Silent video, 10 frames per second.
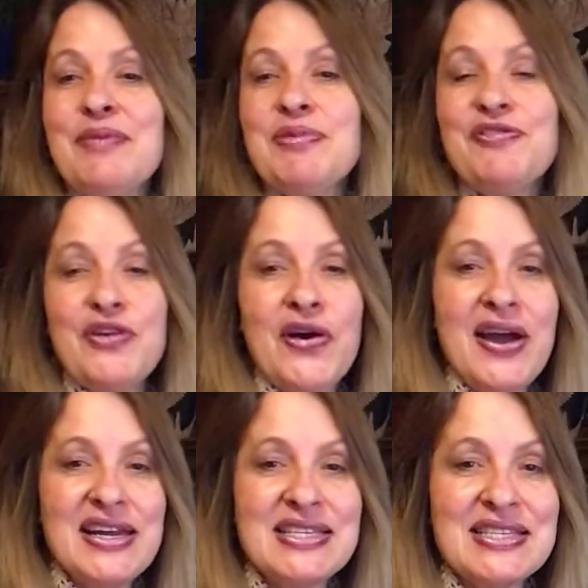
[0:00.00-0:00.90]
before
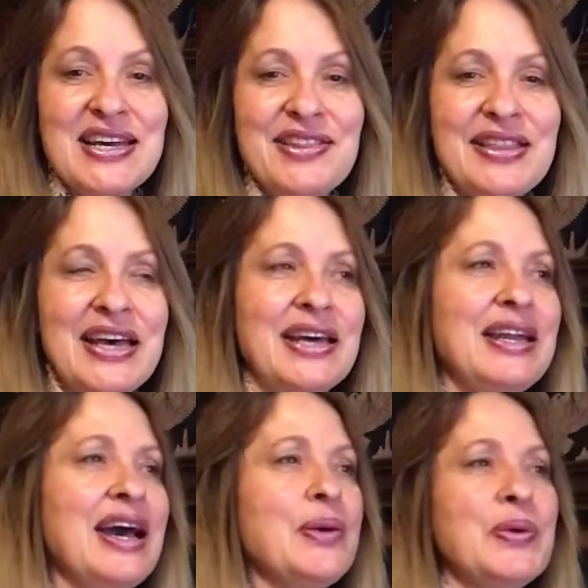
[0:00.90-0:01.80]
I start
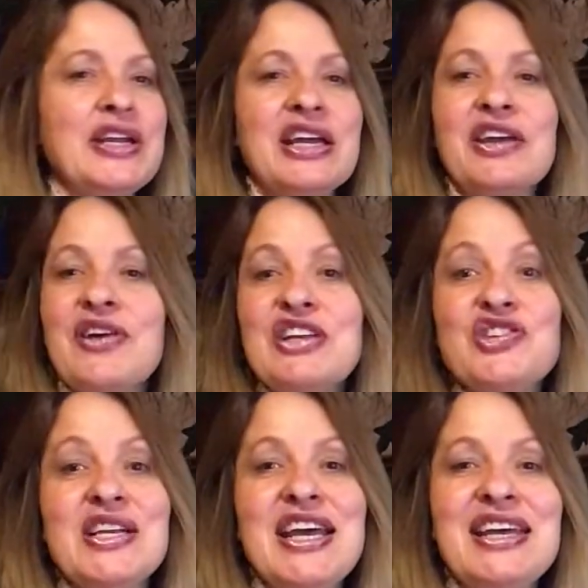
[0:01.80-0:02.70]
that, I want to
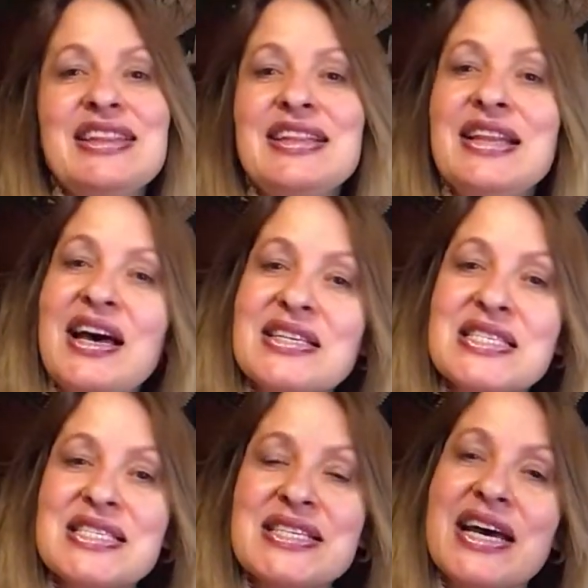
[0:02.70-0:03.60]
congratulate
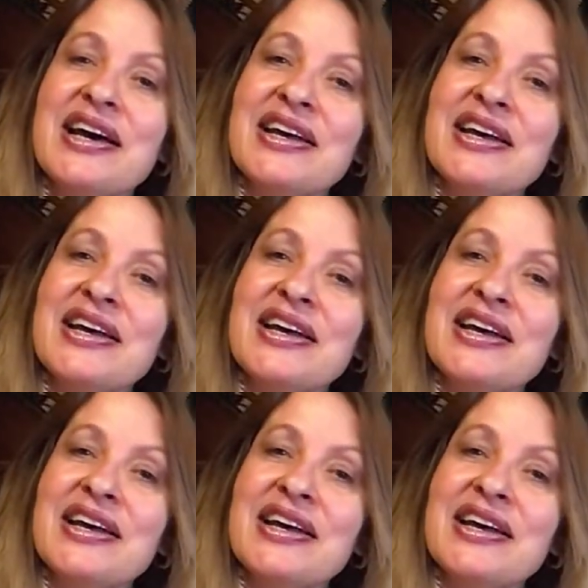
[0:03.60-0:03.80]
last